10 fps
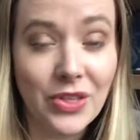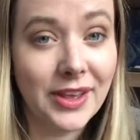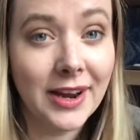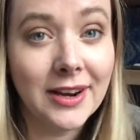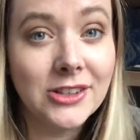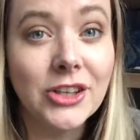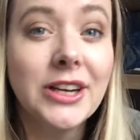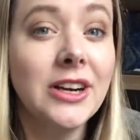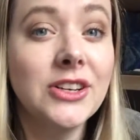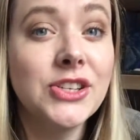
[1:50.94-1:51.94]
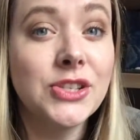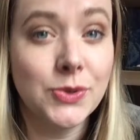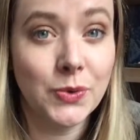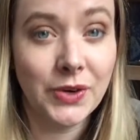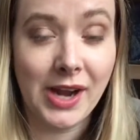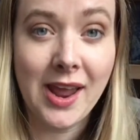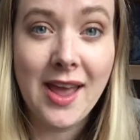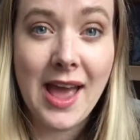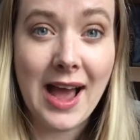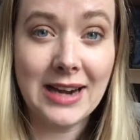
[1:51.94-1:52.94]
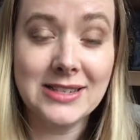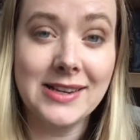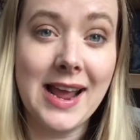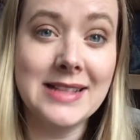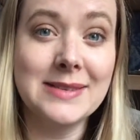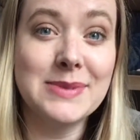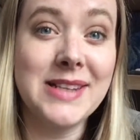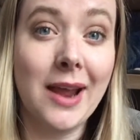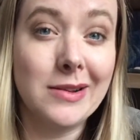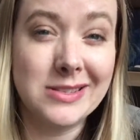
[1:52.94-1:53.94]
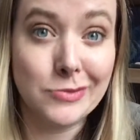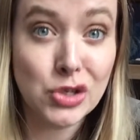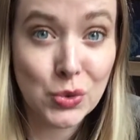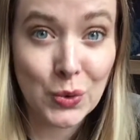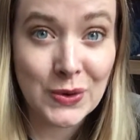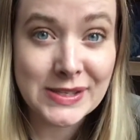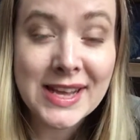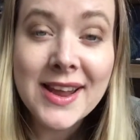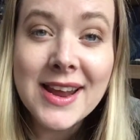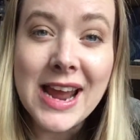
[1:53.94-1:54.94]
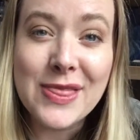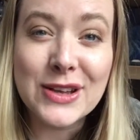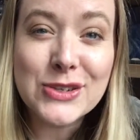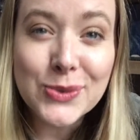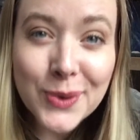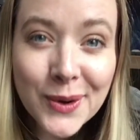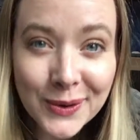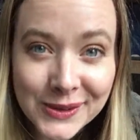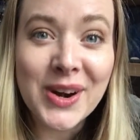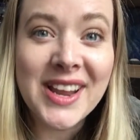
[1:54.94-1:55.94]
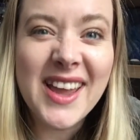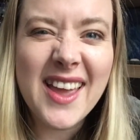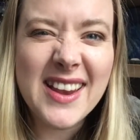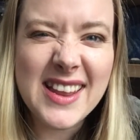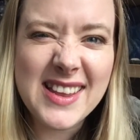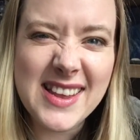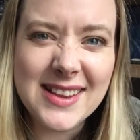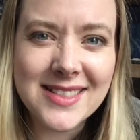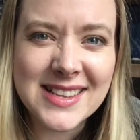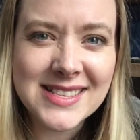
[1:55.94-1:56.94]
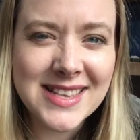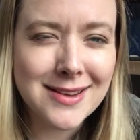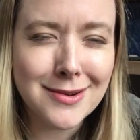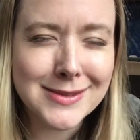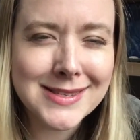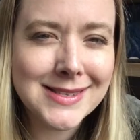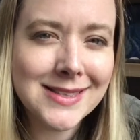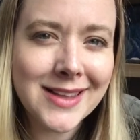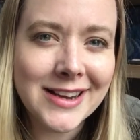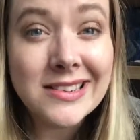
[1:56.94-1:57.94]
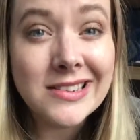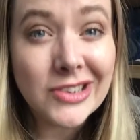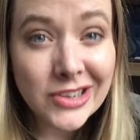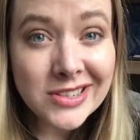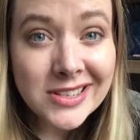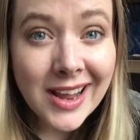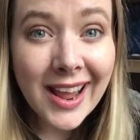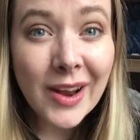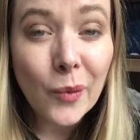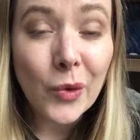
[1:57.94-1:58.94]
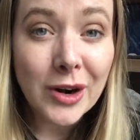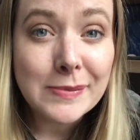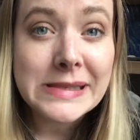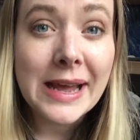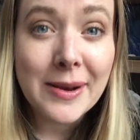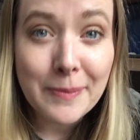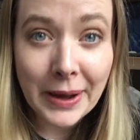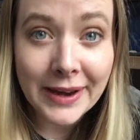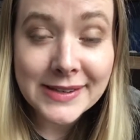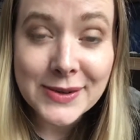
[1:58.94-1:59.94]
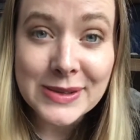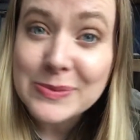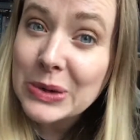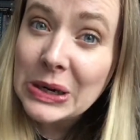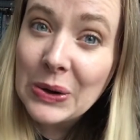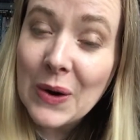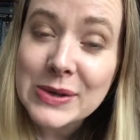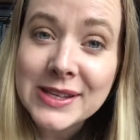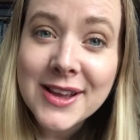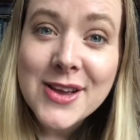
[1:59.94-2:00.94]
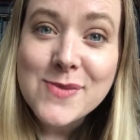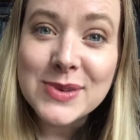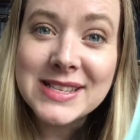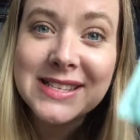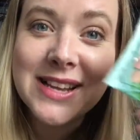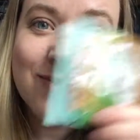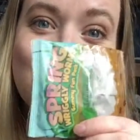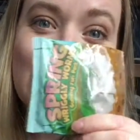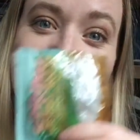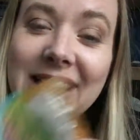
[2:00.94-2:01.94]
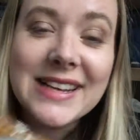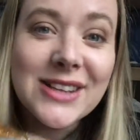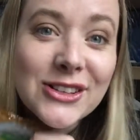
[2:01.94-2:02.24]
The character in our story actually ends up staying with some trolls. And the trolls drink and eat this thing called sludge, dirt and worms and mud. So it's pretty gross, but this is a really nice